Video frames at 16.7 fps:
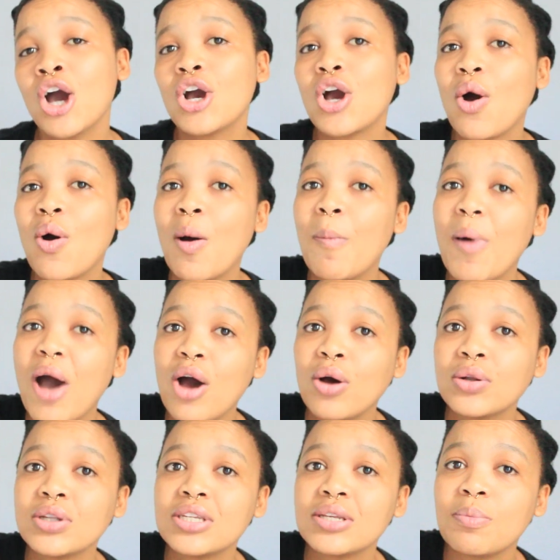go
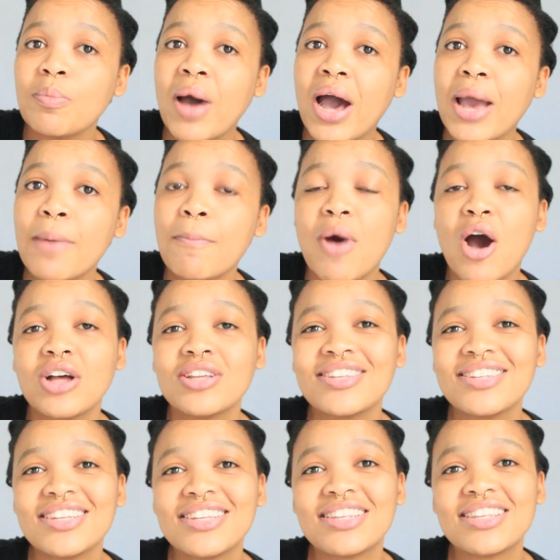about my
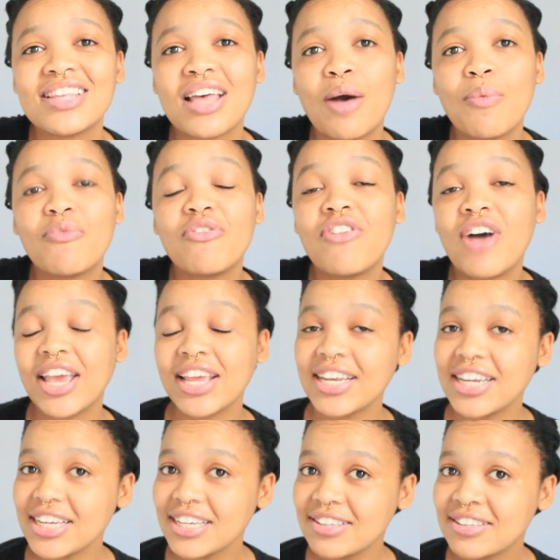master's um,
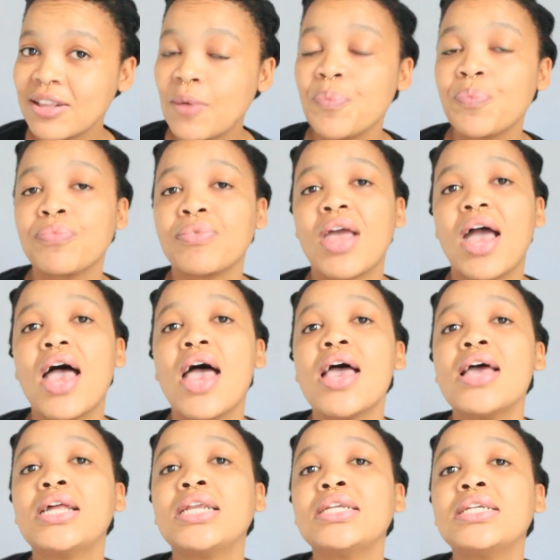findings
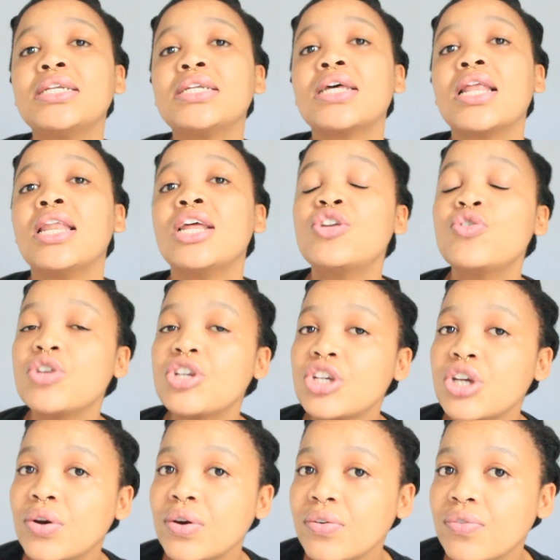and
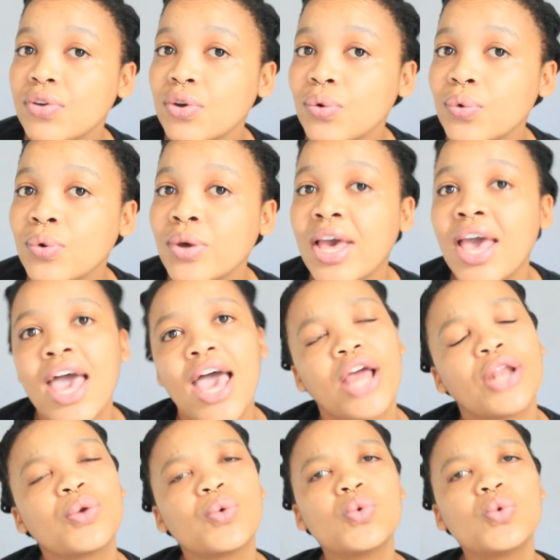literature review and